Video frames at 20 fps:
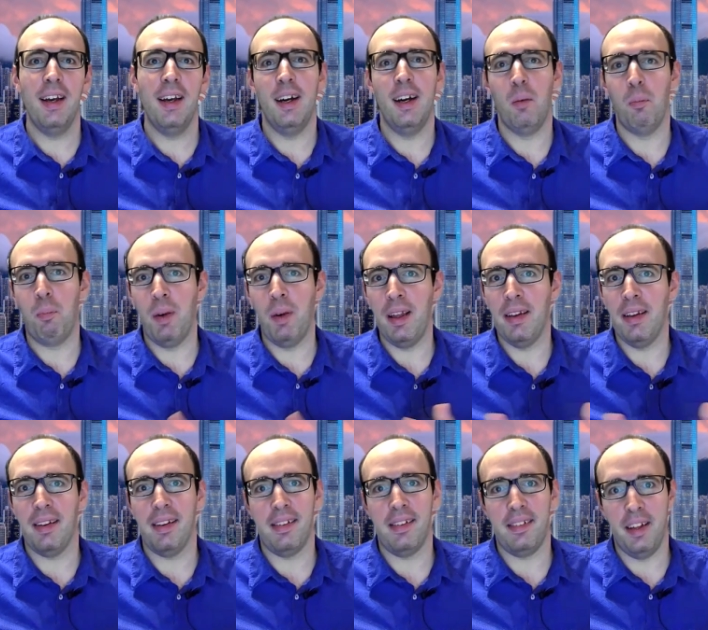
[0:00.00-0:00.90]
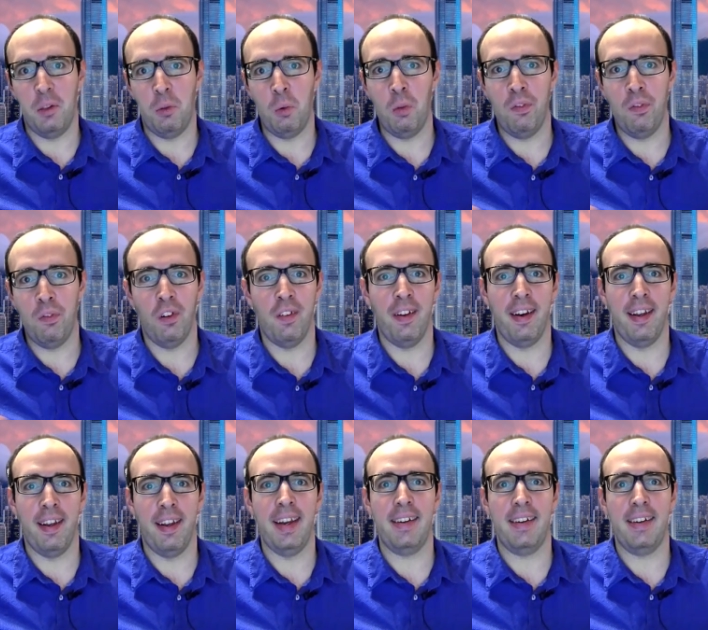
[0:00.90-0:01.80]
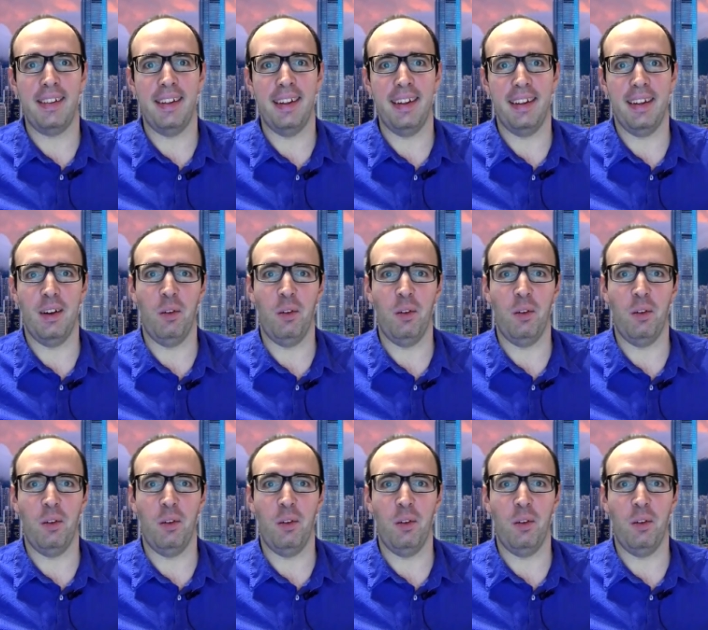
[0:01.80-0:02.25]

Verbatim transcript: And please stay tuned for the next uh,